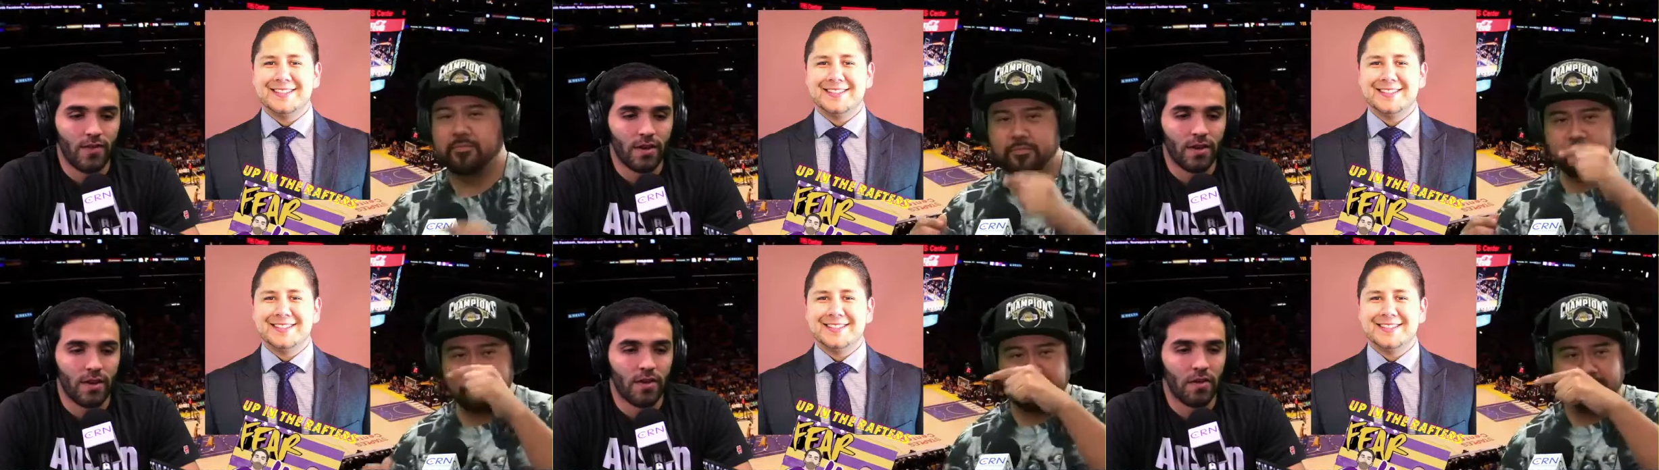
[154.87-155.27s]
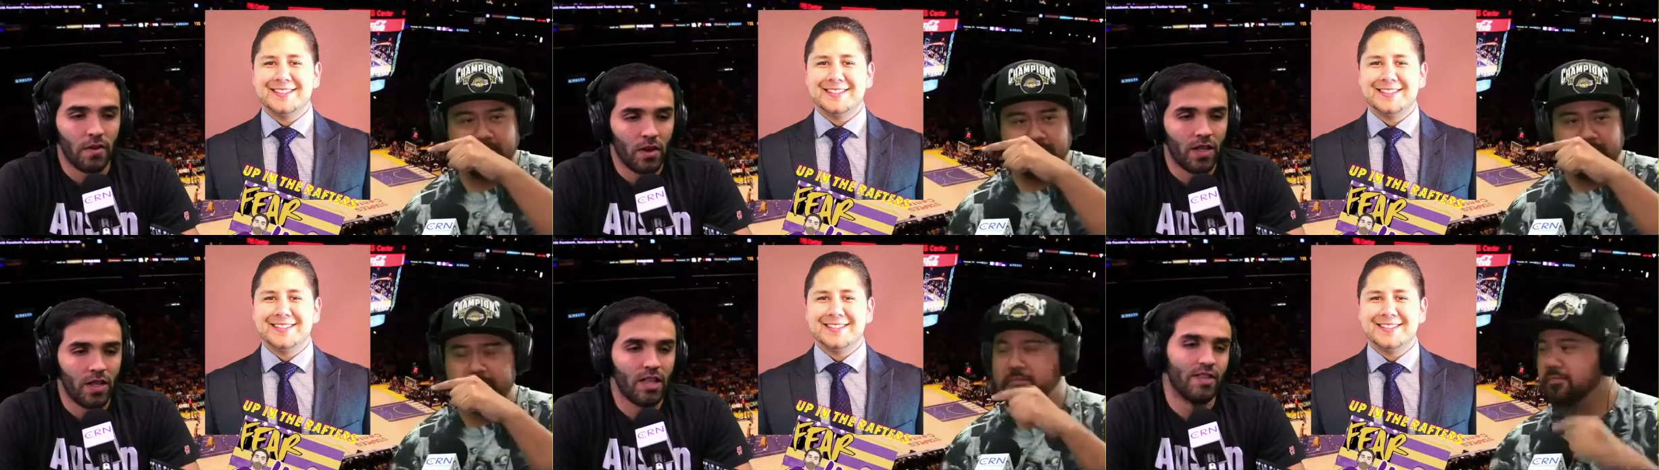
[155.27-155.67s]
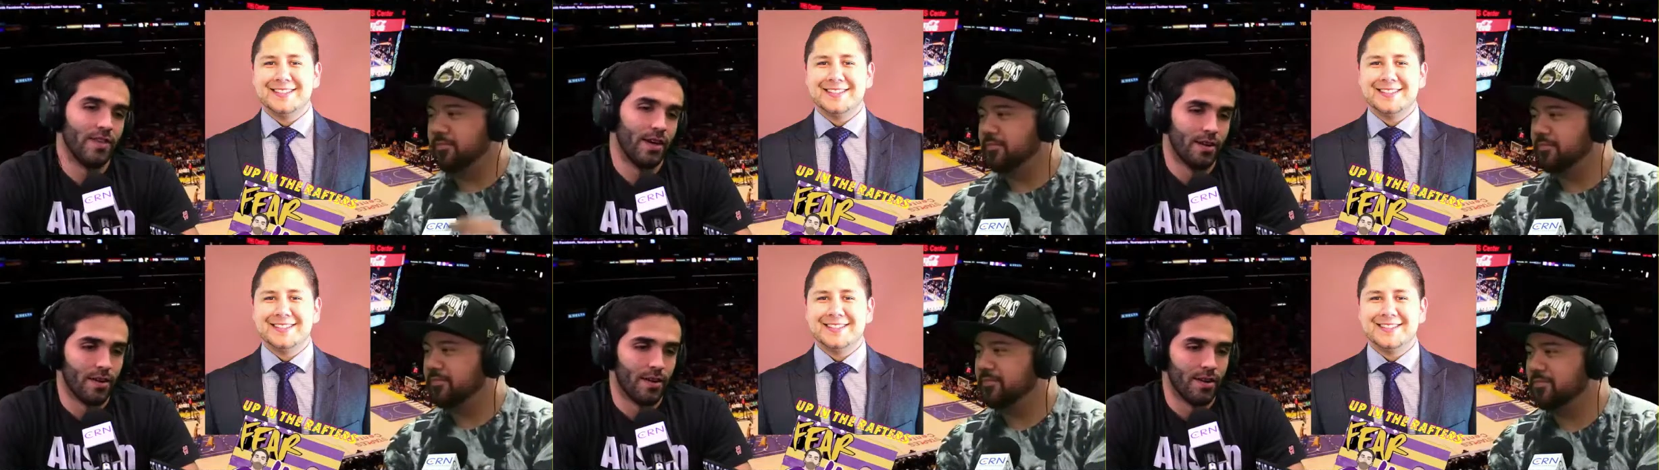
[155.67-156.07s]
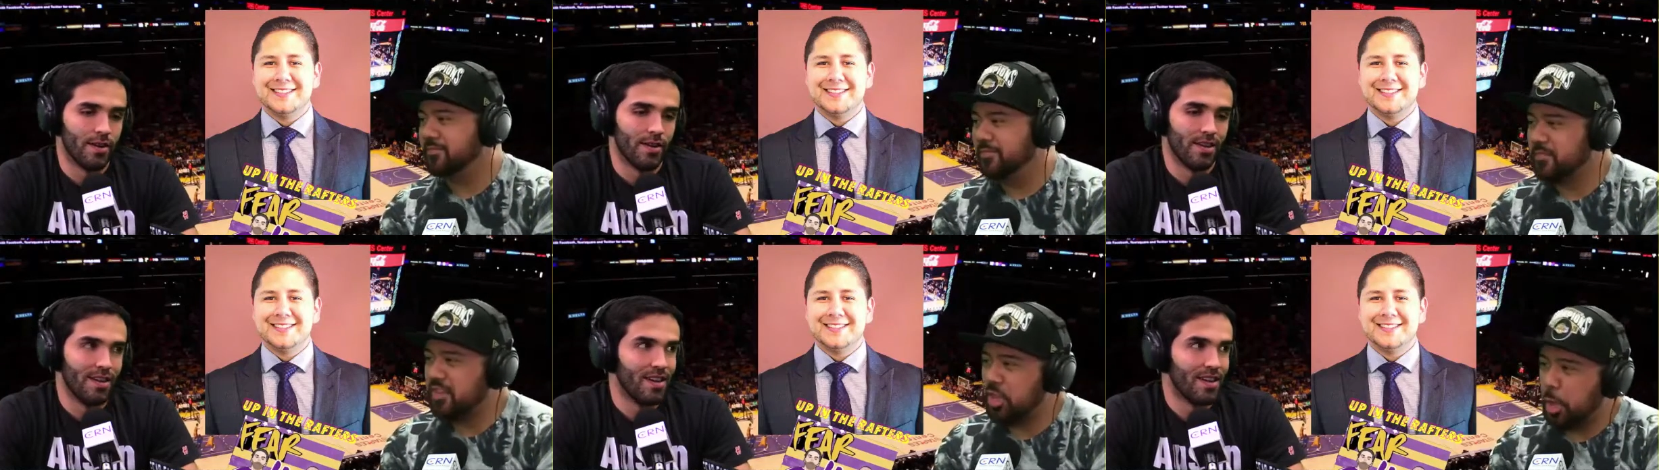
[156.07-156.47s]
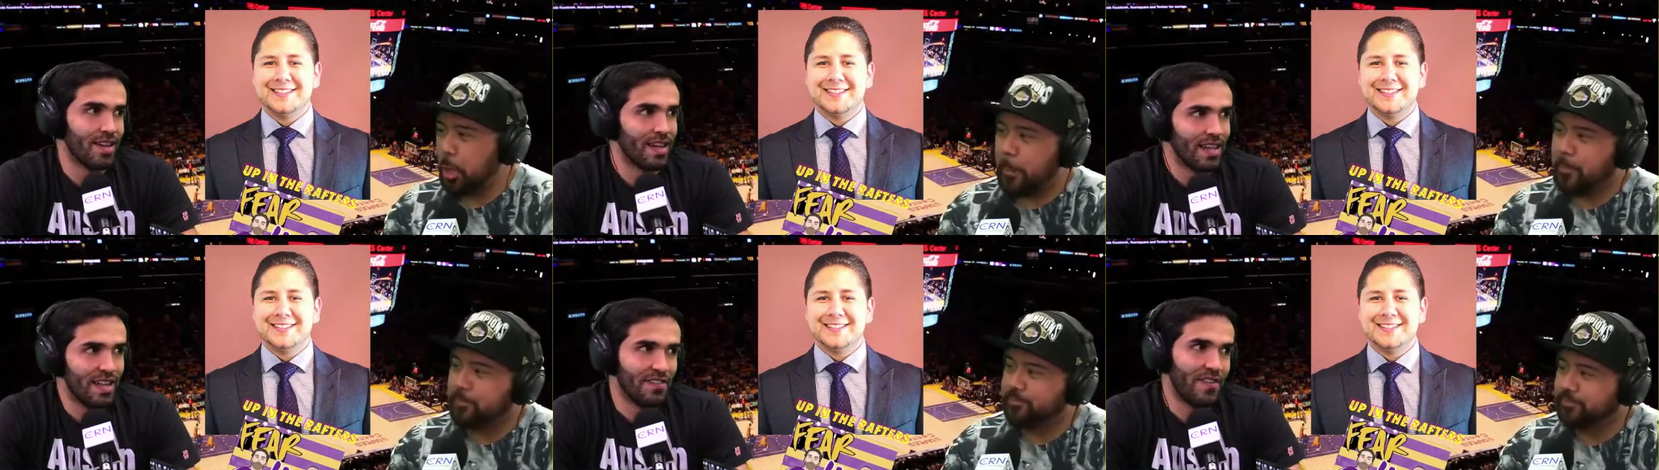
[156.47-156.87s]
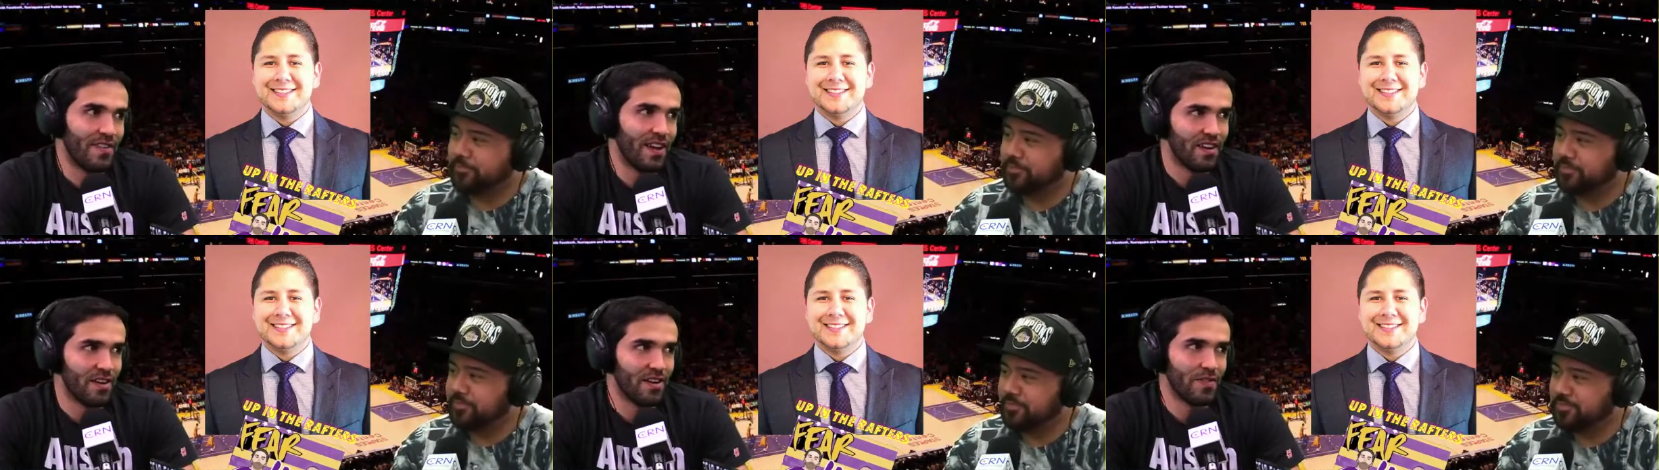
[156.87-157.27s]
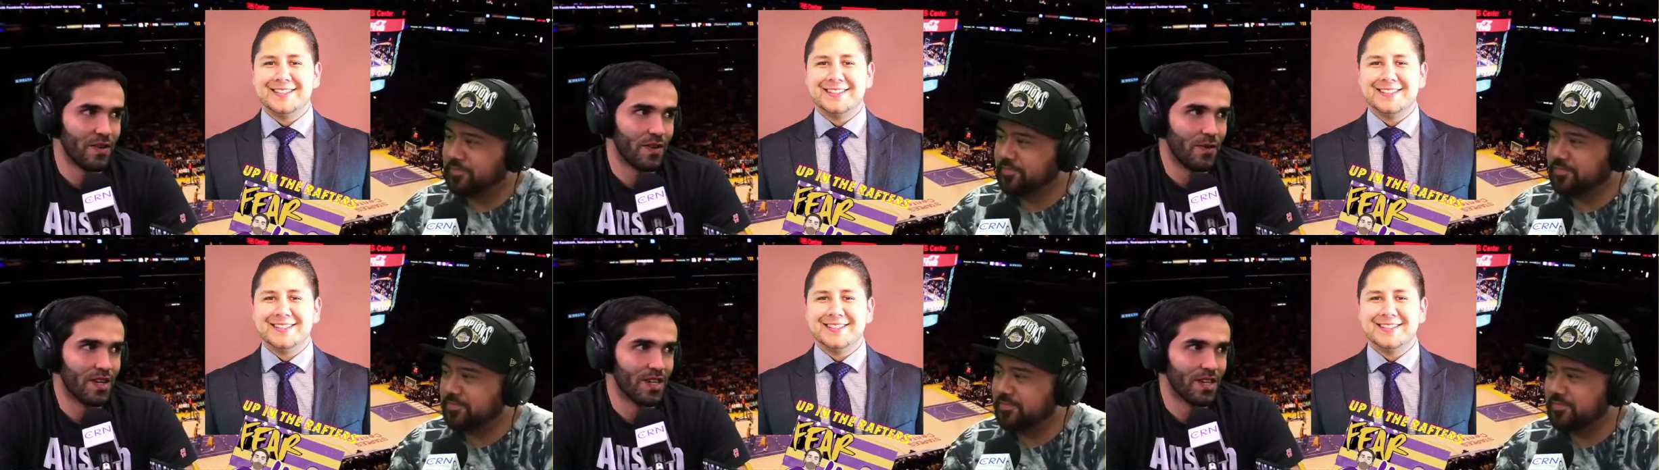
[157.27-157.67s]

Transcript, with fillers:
Speaker 1: on a cliffhanger, a cliffhanger of a question.